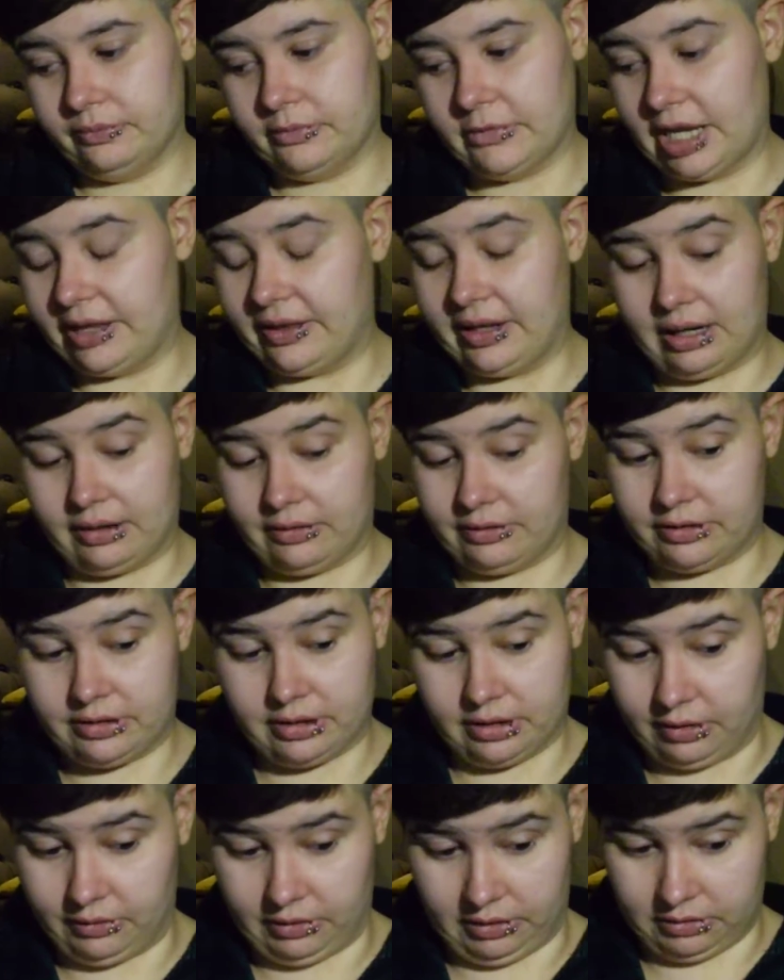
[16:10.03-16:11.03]
And then I was
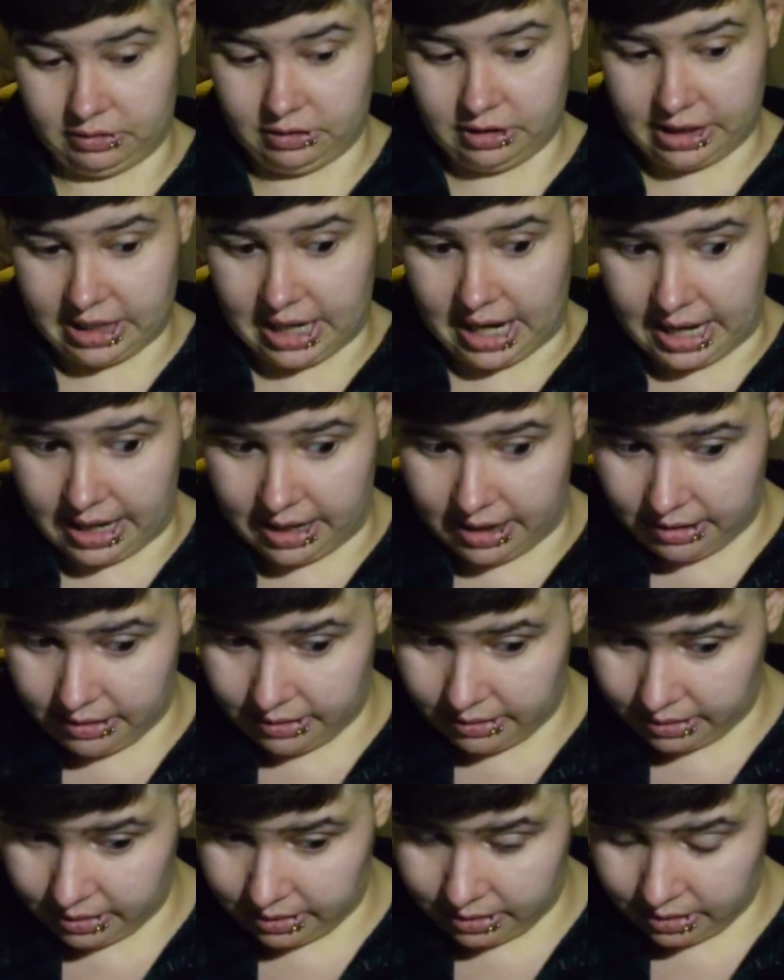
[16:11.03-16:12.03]
going on holiday,
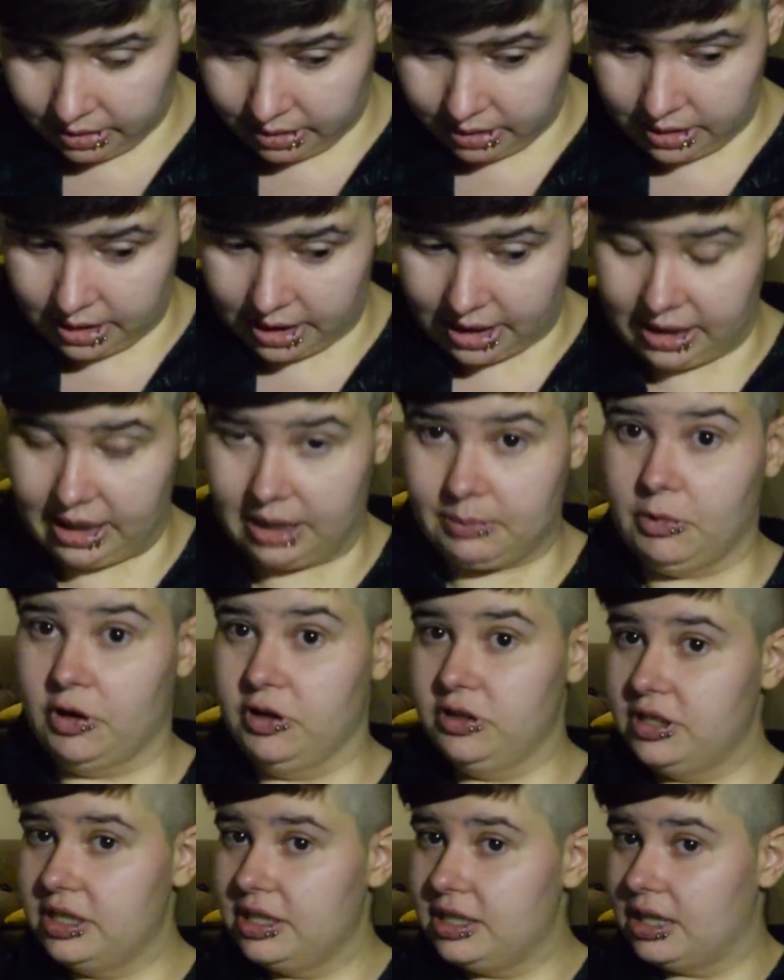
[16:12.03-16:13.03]
and like
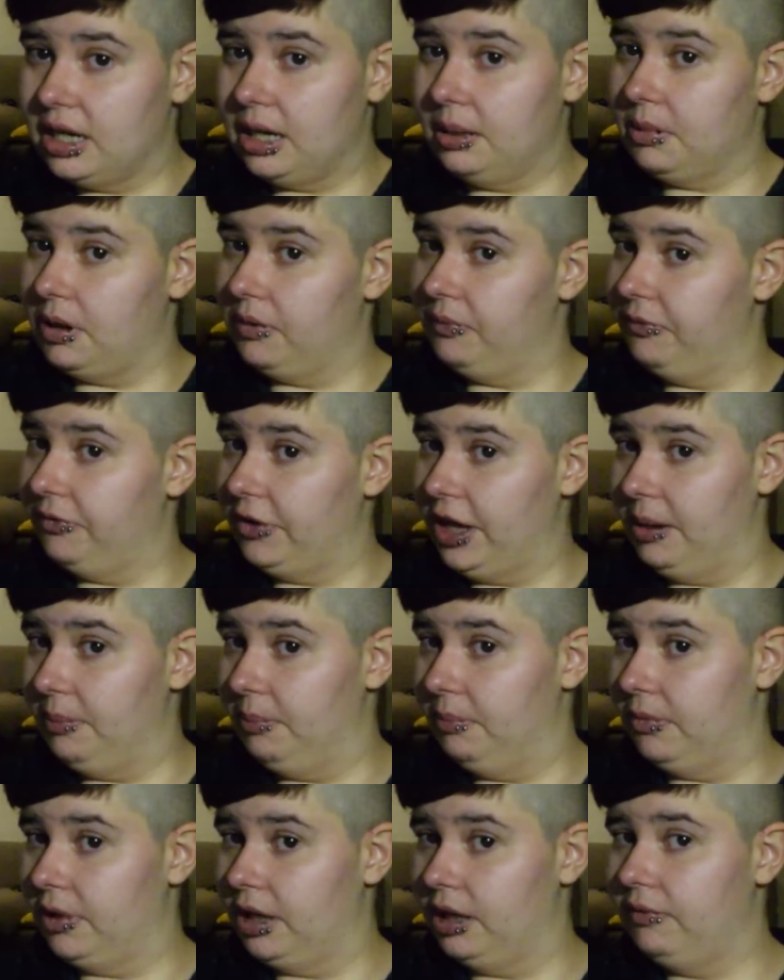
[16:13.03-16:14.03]
most of the time I'm
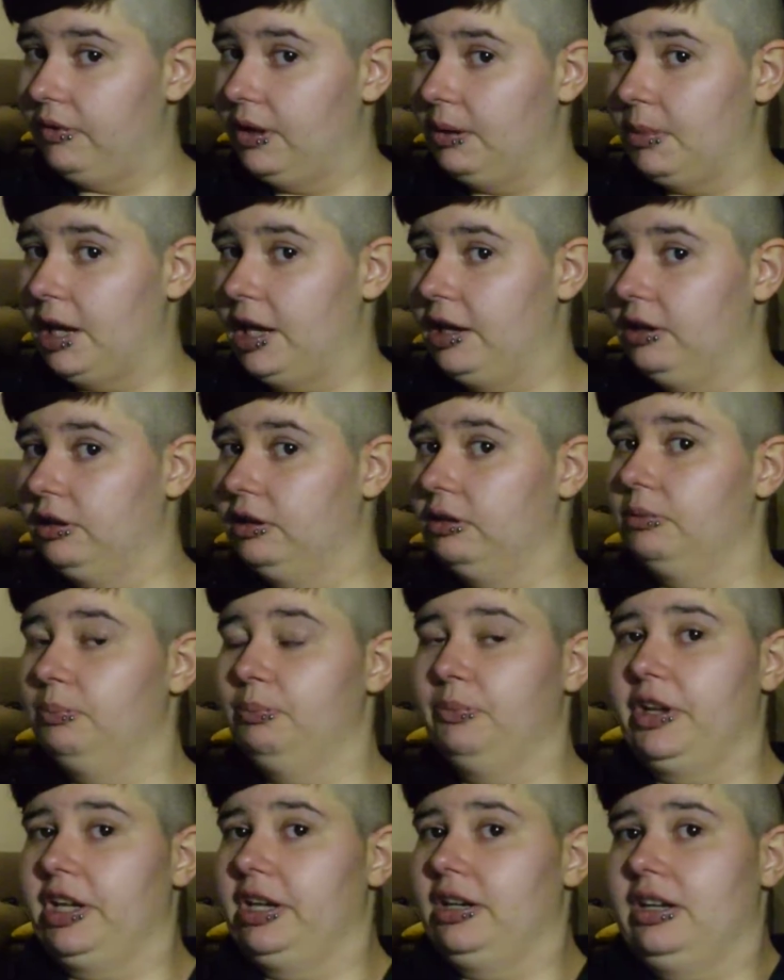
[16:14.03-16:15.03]
femme and female,
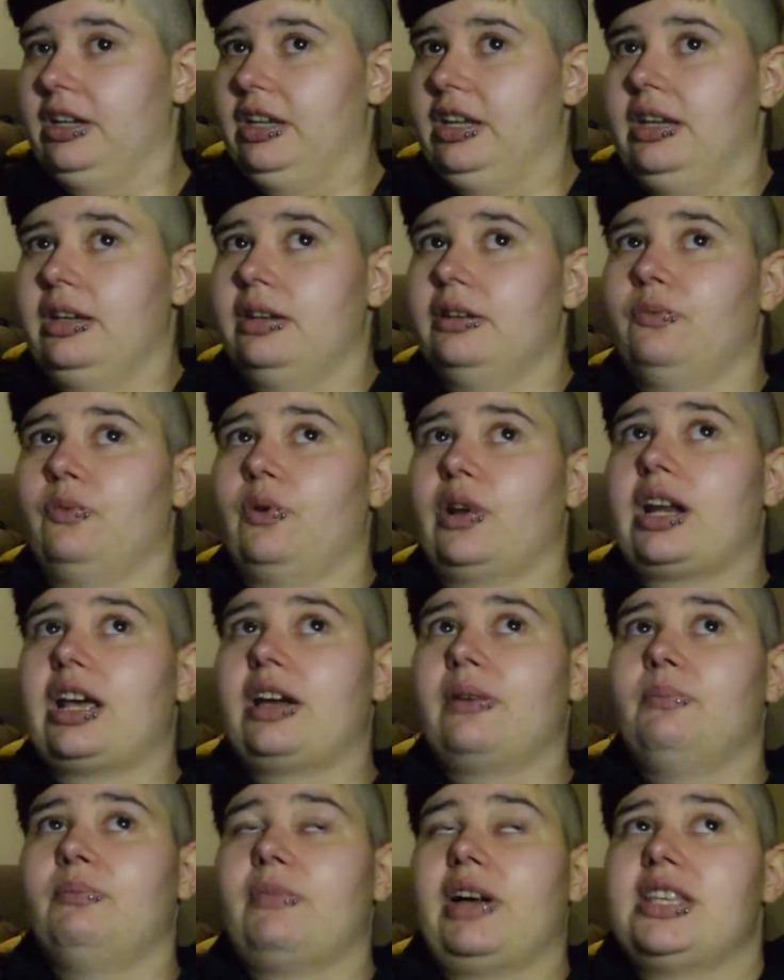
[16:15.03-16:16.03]
but when
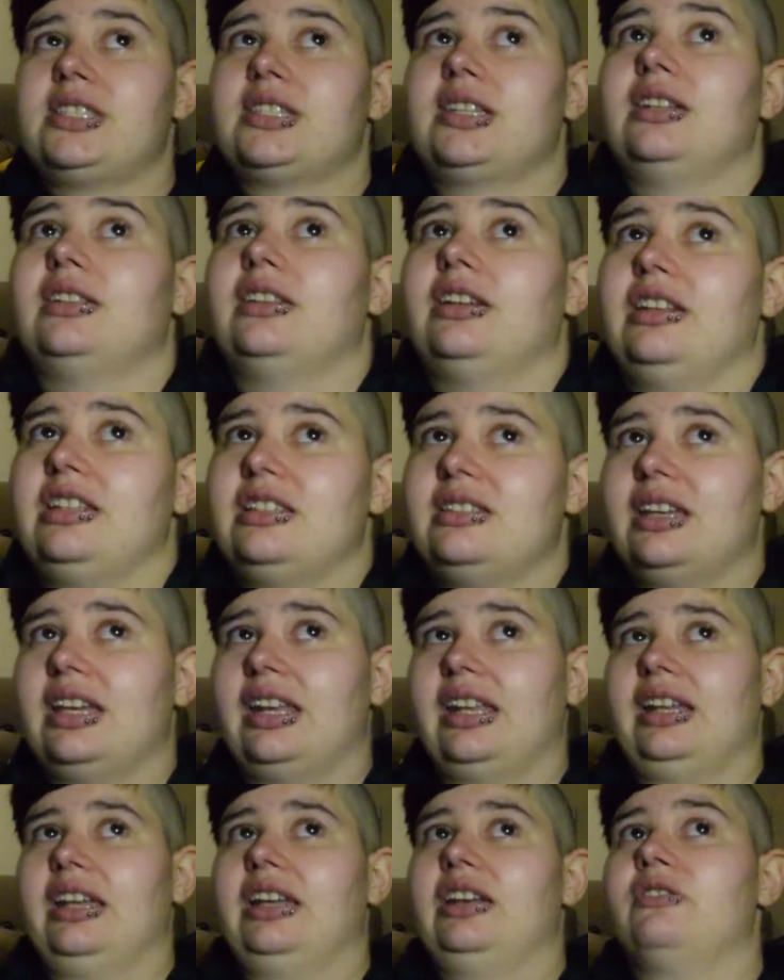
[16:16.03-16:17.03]
I'm masculine it's
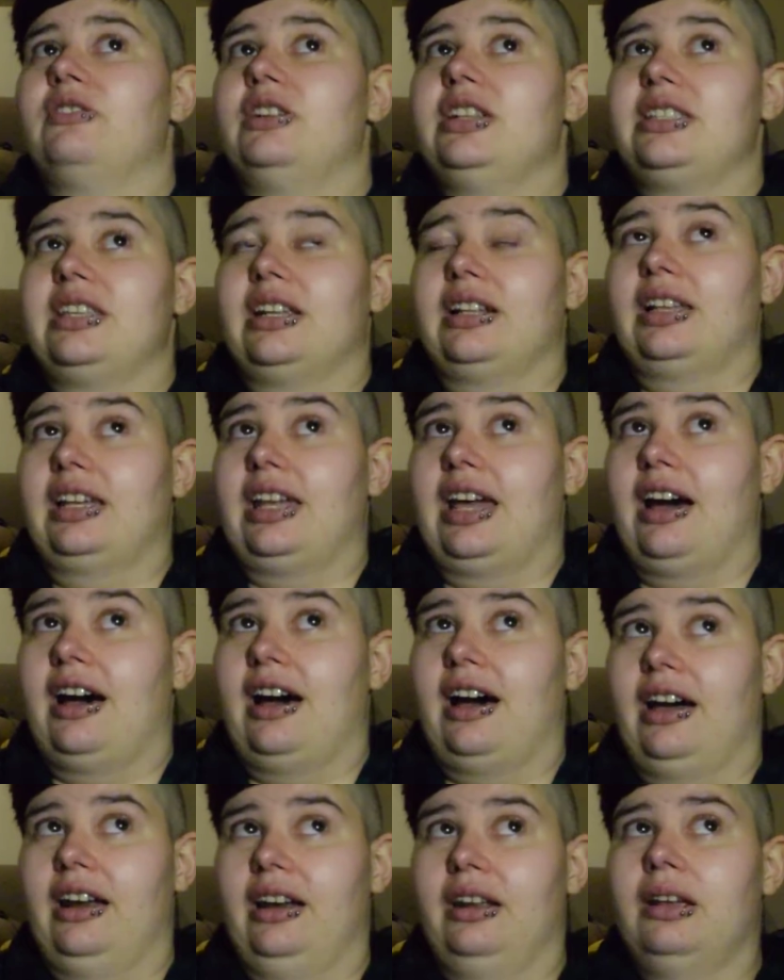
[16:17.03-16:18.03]
getting increasingly
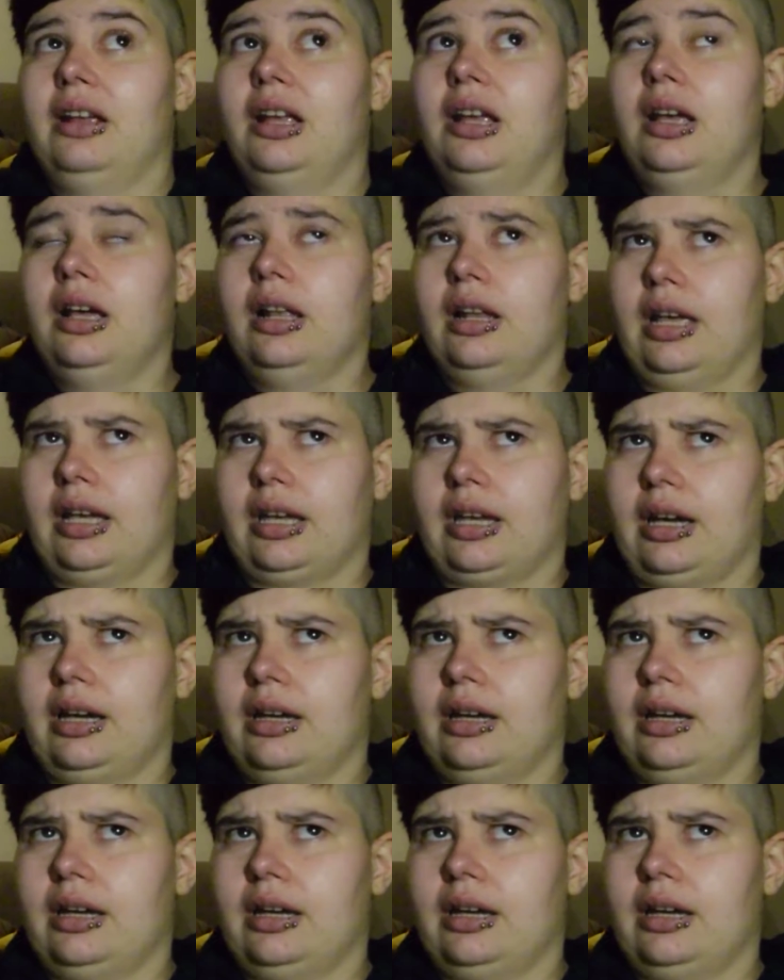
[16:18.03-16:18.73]
hard. Like,